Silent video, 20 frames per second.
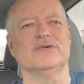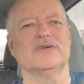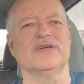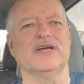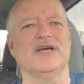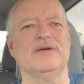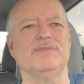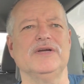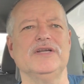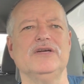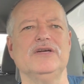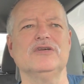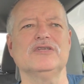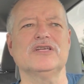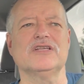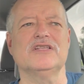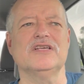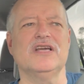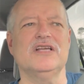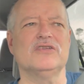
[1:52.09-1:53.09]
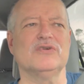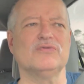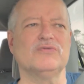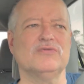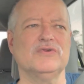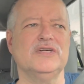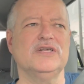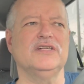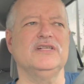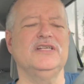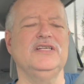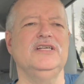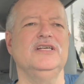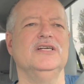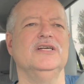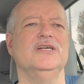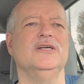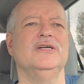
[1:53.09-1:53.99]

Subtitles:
Okay, but here's the thing to really